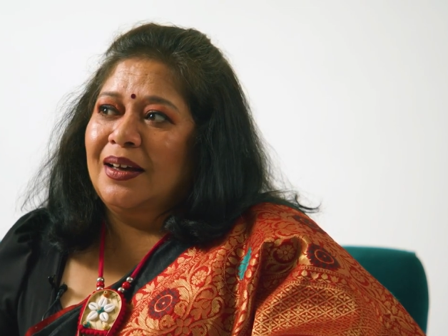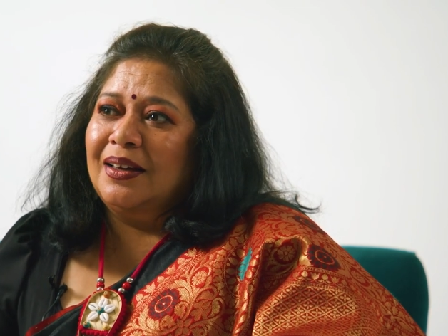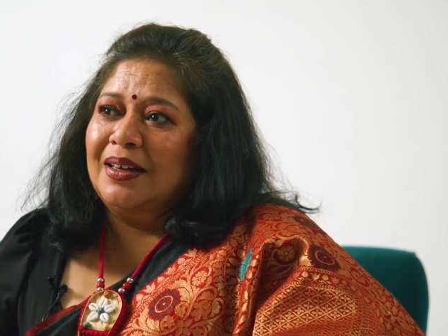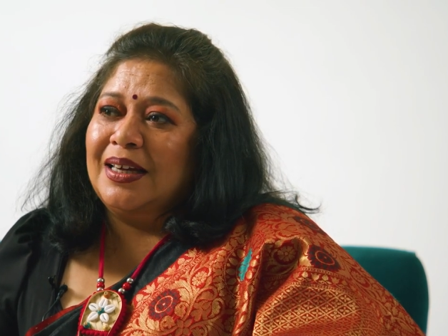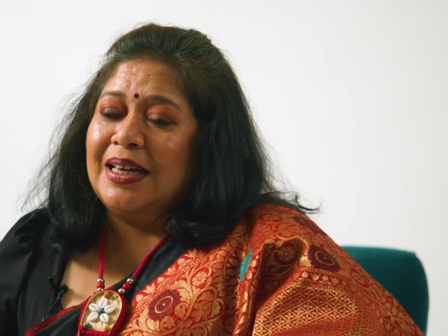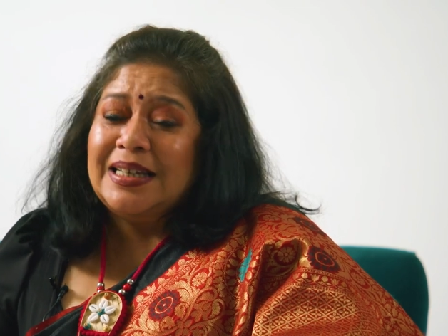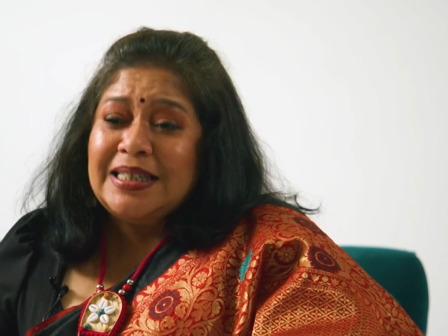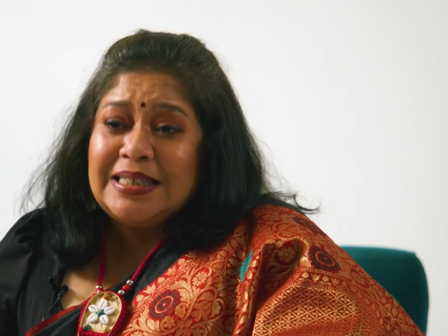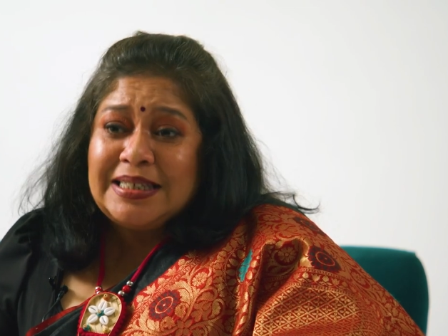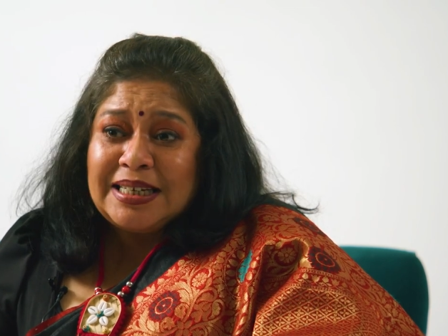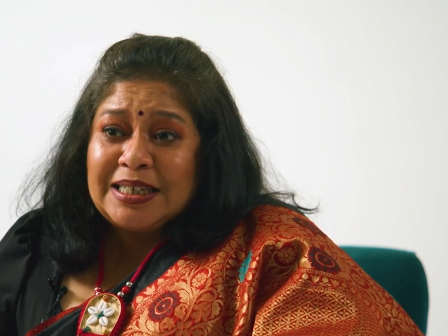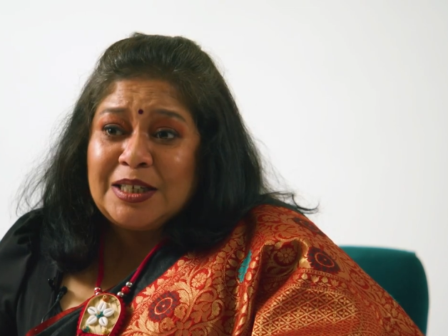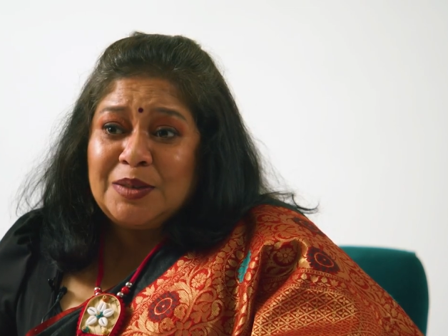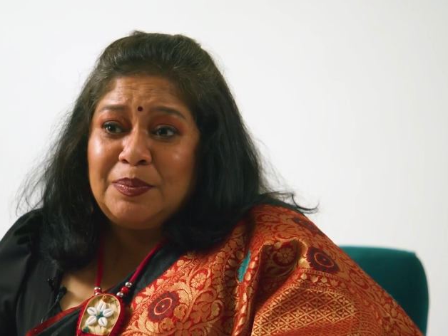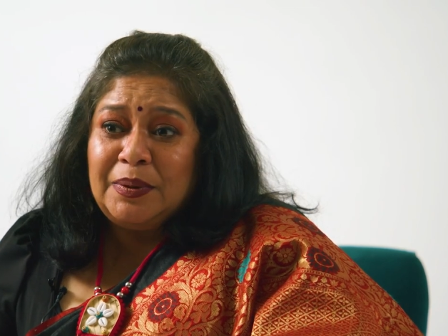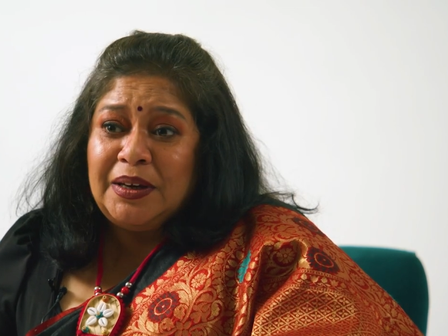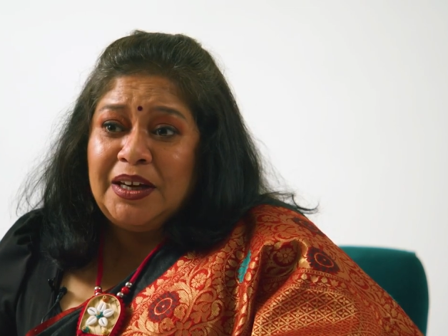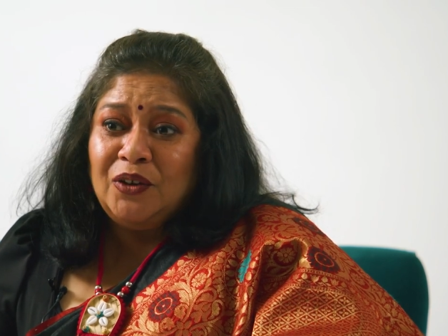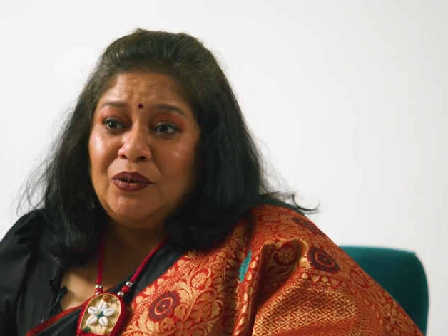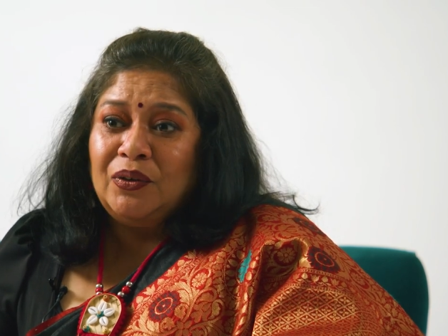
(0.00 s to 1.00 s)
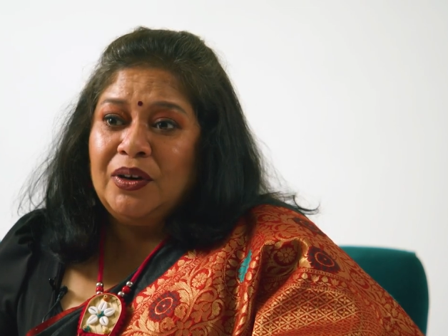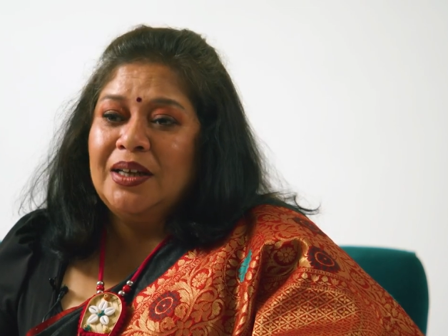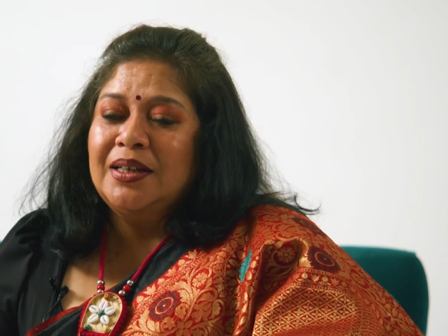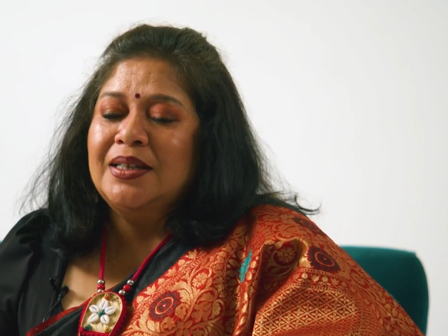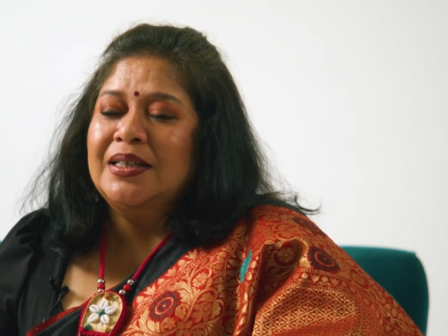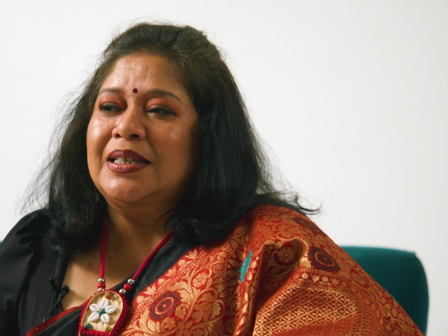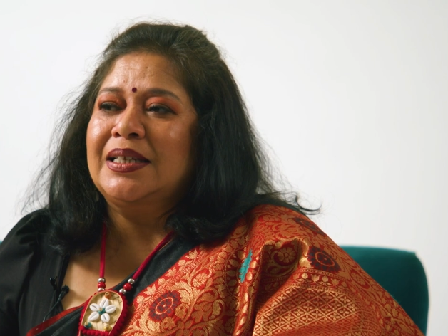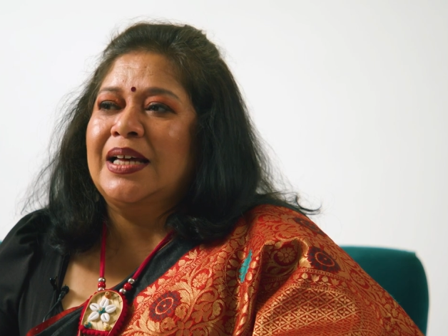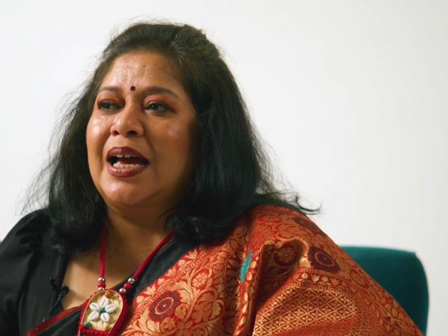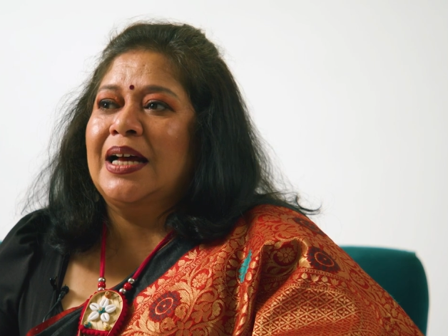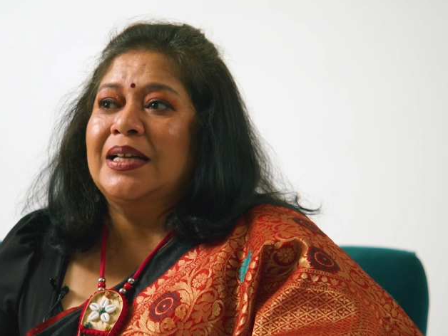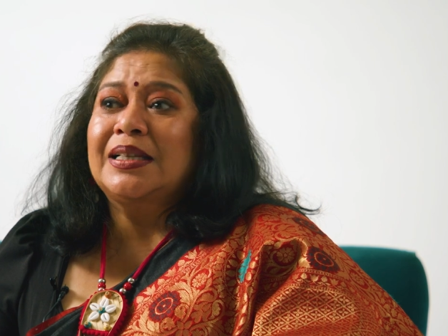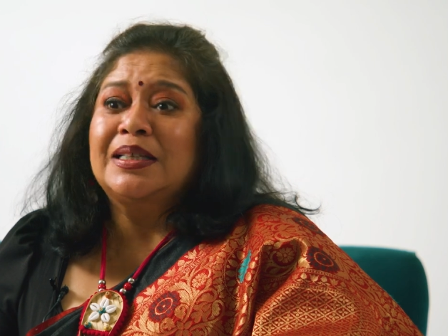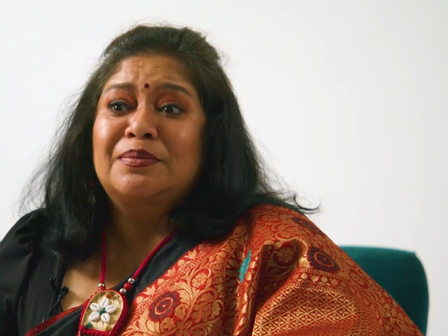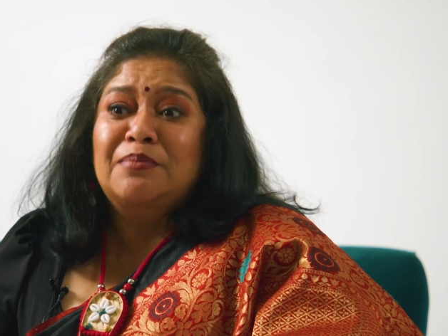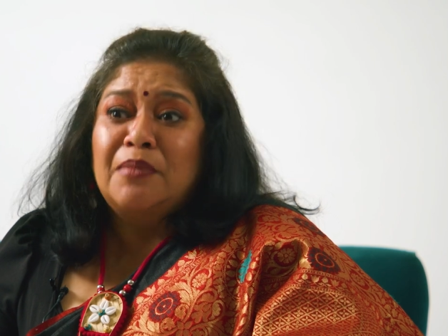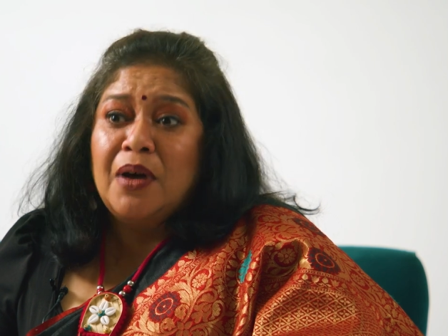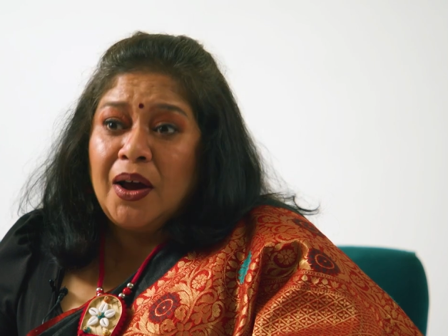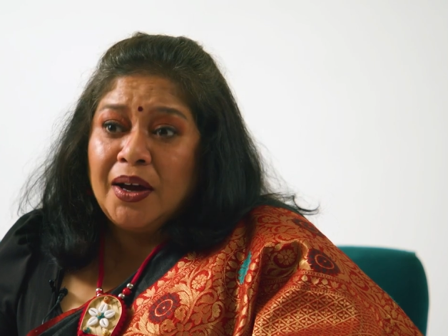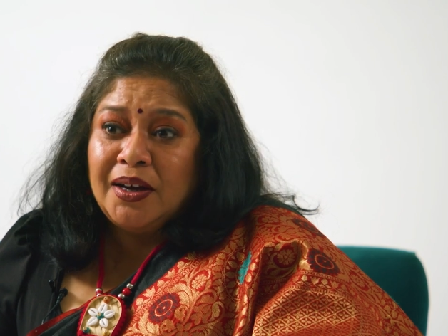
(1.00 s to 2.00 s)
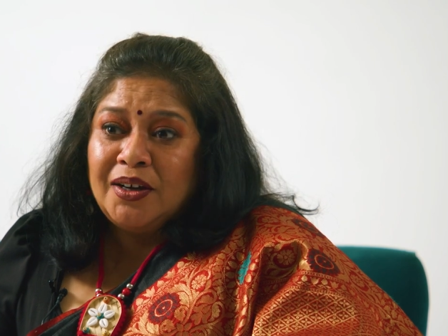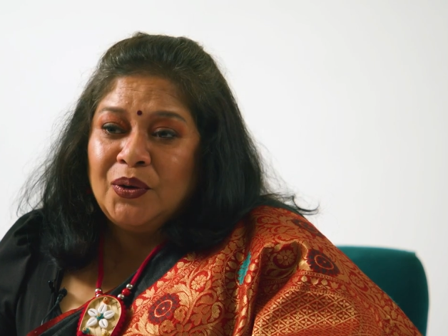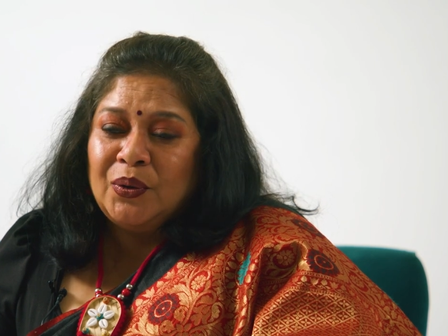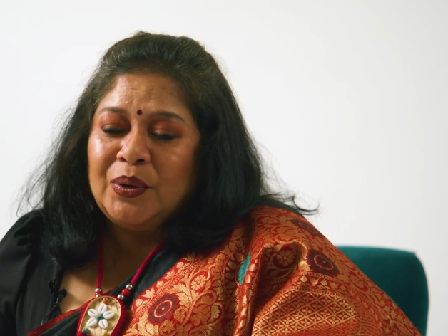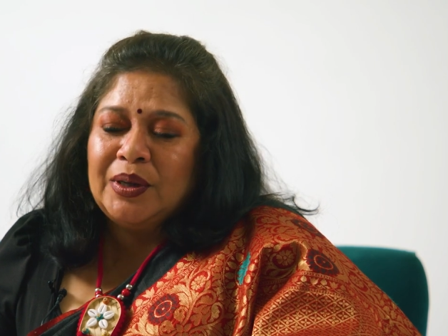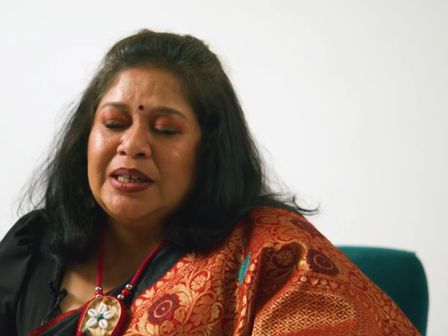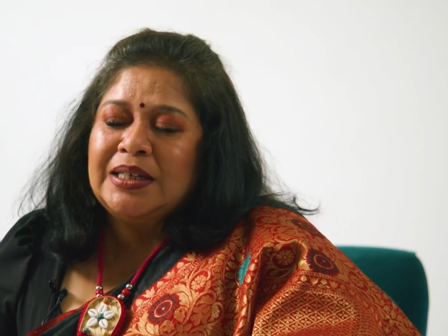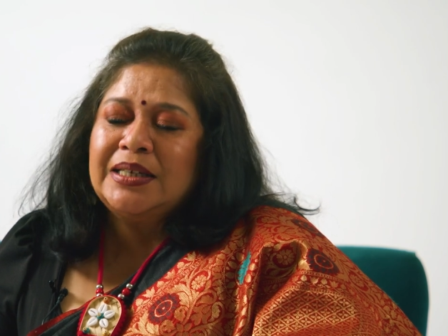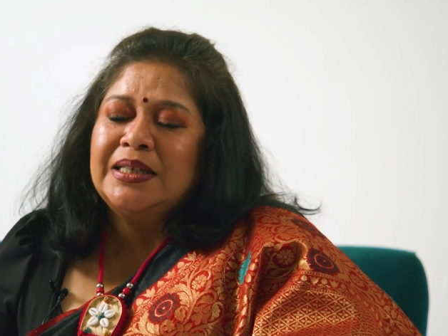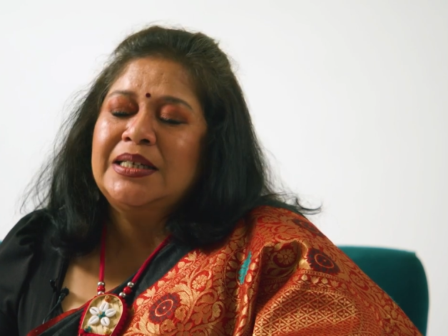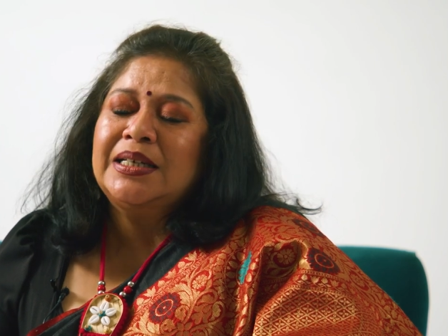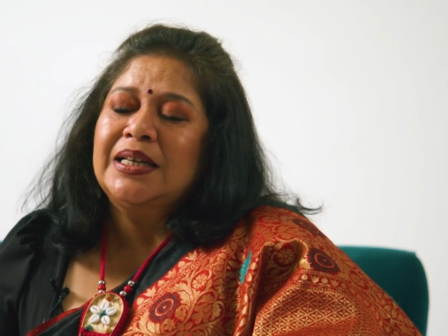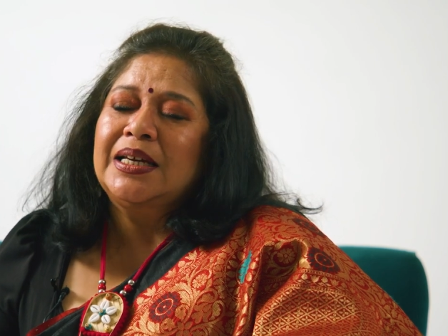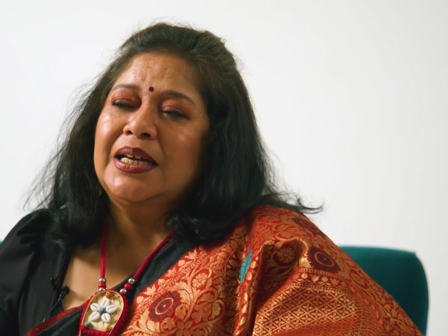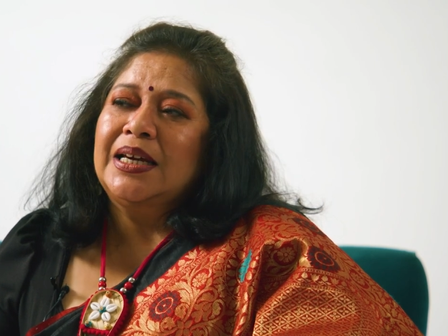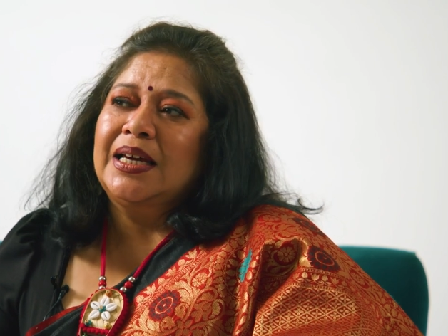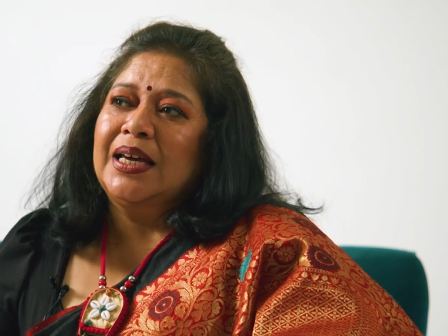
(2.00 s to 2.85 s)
his experience as a migrant,